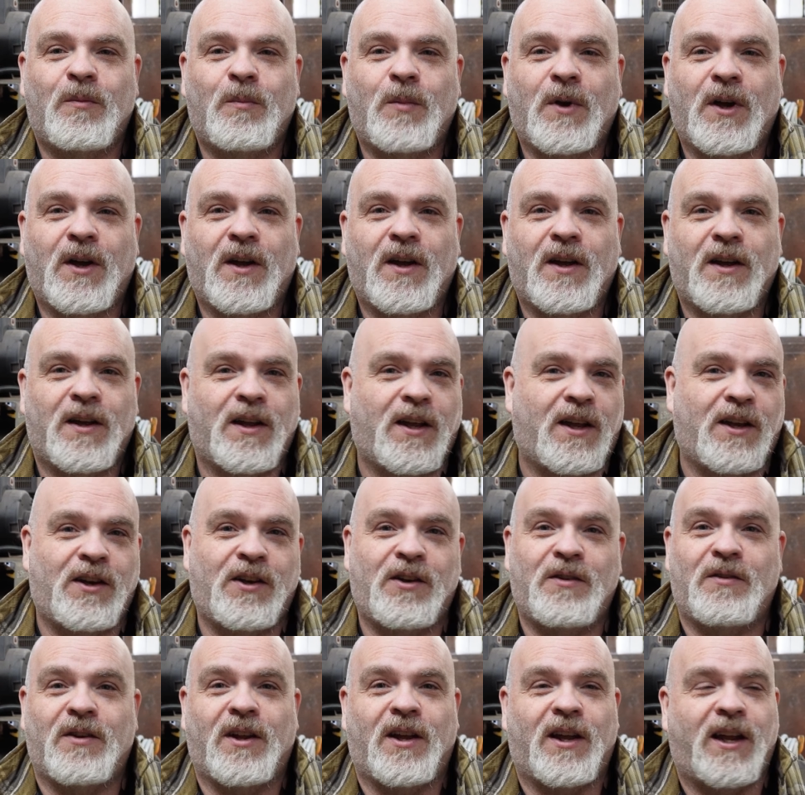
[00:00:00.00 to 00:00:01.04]

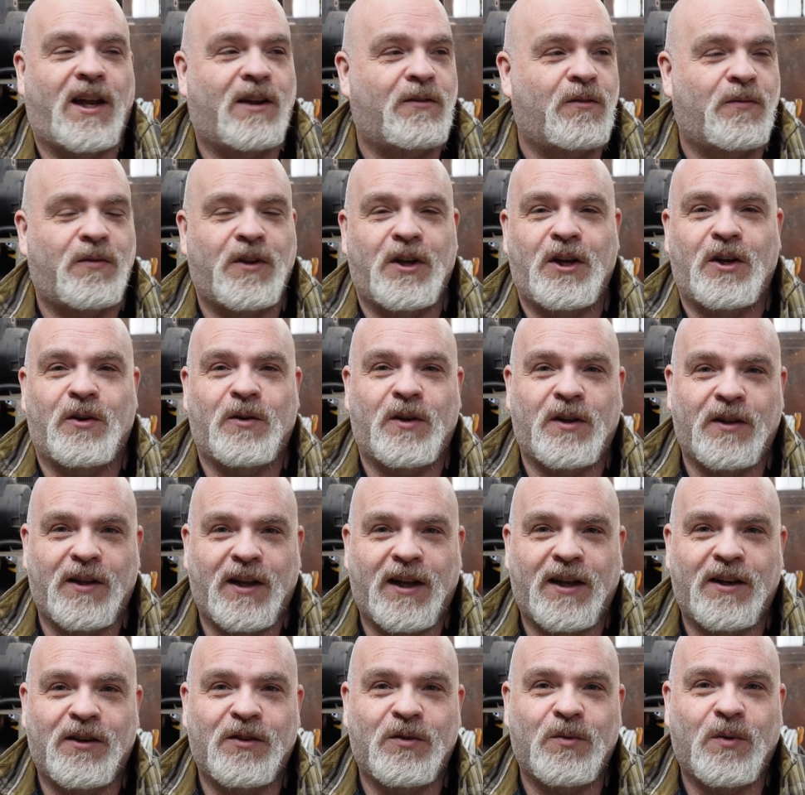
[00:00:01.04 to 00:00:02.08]
And I have a video on
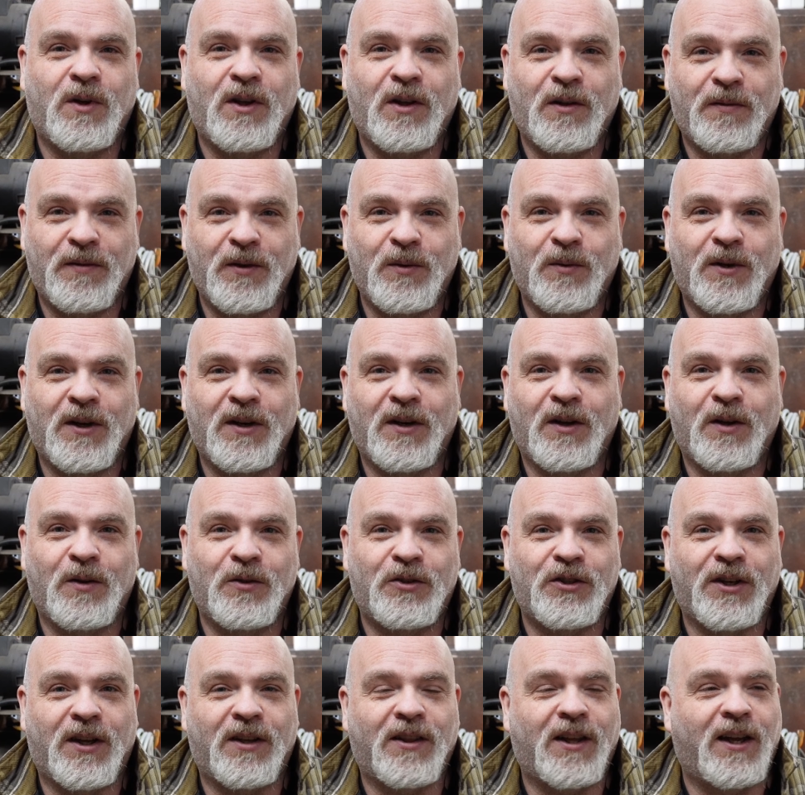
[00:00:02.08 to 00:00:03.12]
that as well if you want to go
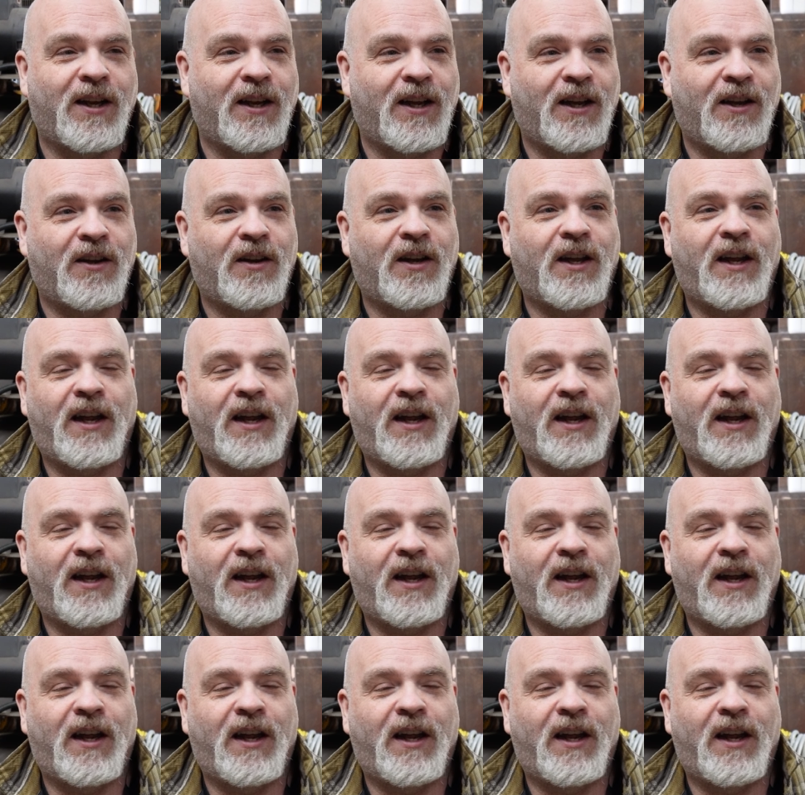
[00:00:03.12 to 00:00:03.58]
check that out.